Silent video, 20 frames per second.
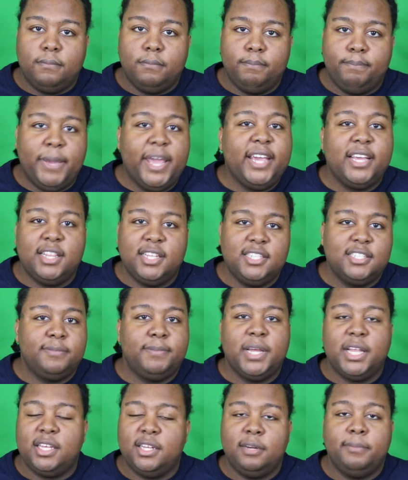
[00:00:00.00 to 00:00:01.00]
Bayley's
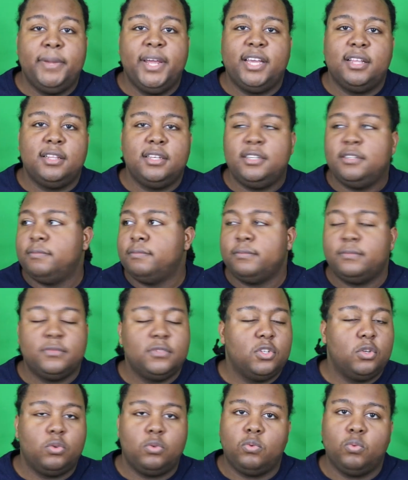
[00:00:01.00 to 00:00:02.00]
belly to Bayley.
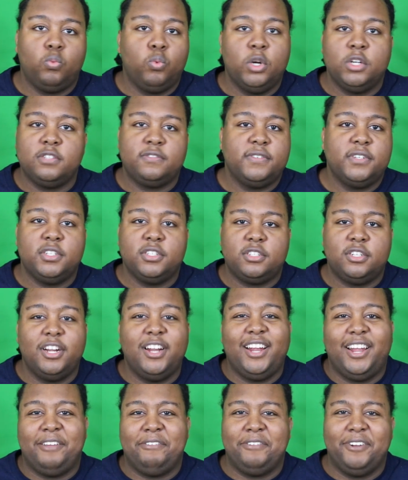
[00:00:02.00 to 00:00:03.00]
Worst finisher.
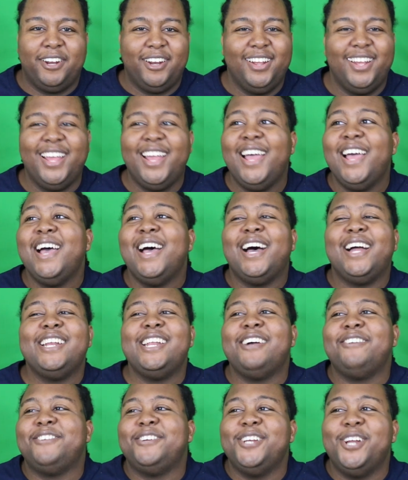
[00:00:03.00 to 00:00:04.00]
I
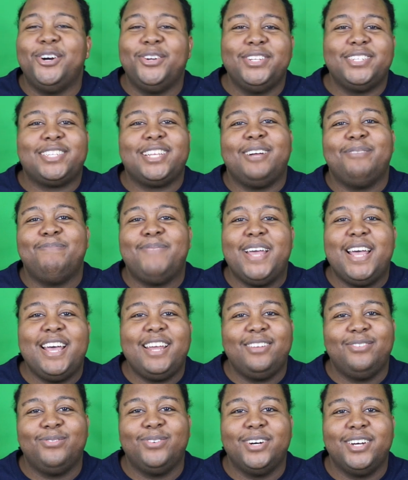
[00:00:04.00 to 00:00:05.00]
never noticed how
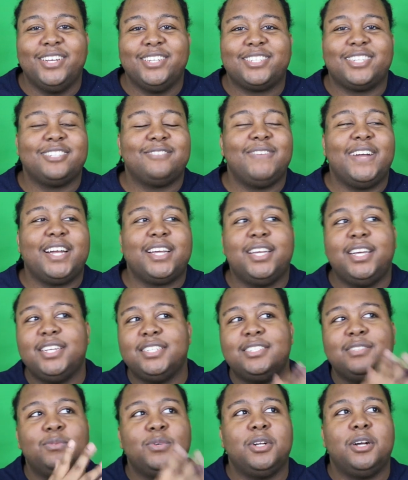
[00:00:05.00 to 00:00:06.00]
bad it was. My
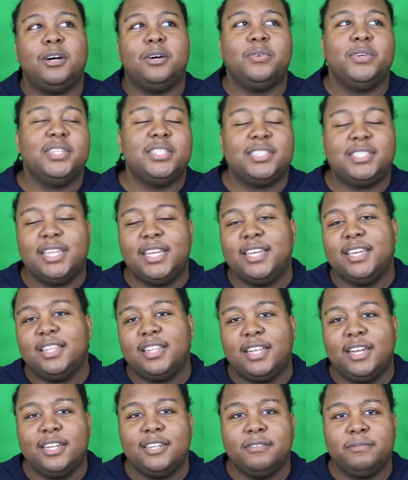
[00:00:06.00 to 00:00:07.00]
cousin would always say it,
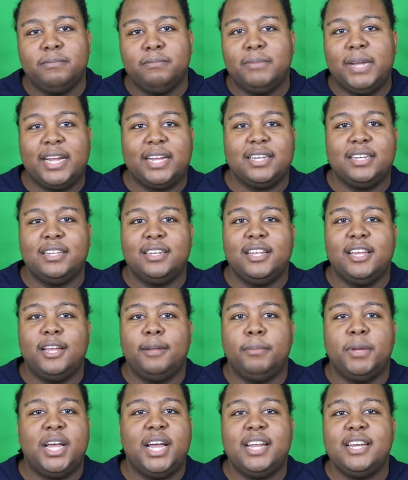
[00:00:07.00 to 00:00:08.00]
like, back in the day,
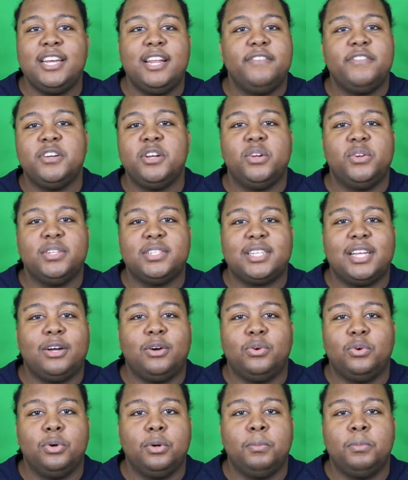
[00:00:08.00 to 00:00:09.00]
but I never noticed how
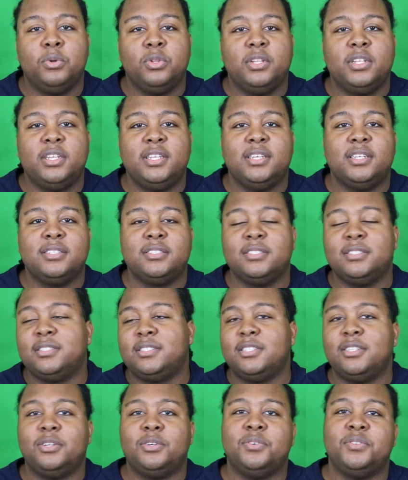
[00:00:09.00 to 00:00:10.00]
horrible it is
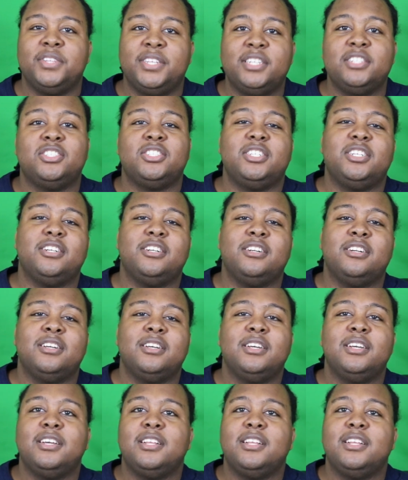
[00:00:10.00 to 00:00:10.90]
until this year.